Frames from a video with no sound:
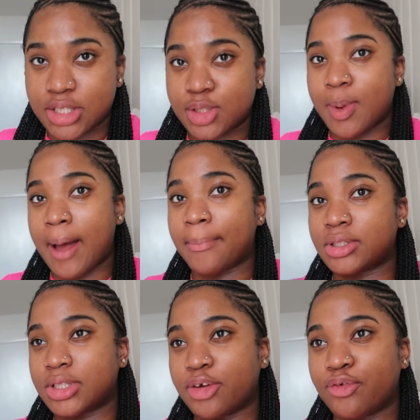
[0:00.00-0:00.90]
This is why I
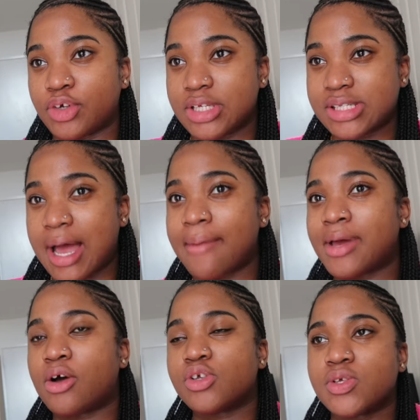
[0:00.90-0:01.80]
booked it for this time,
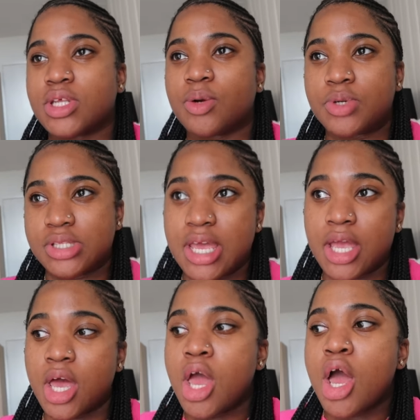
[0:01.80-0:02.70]
and I also didn't want to
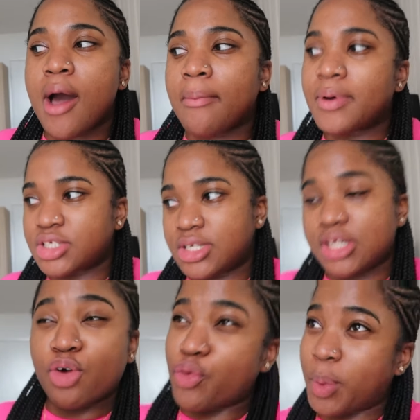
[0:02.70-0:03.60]
take a bunch of
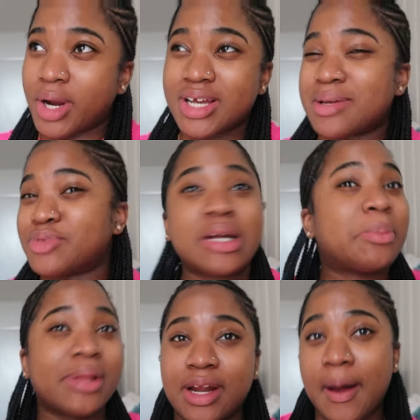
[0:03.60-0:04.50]
days off of work because I'm trying
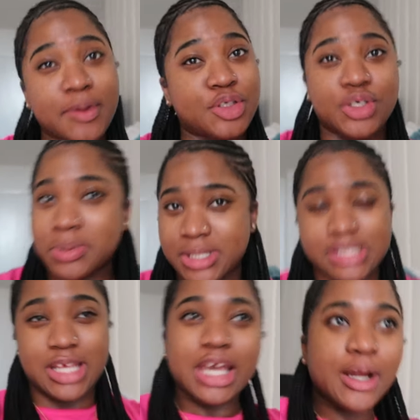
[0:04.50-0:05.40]
to plan a couple of trips
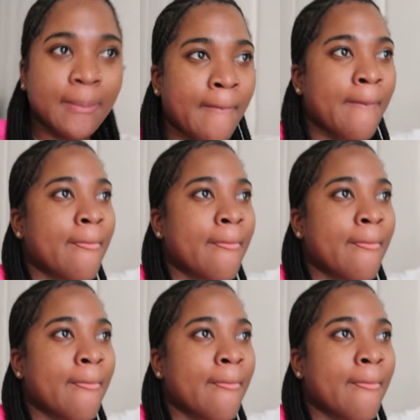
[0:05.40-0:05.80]
this year,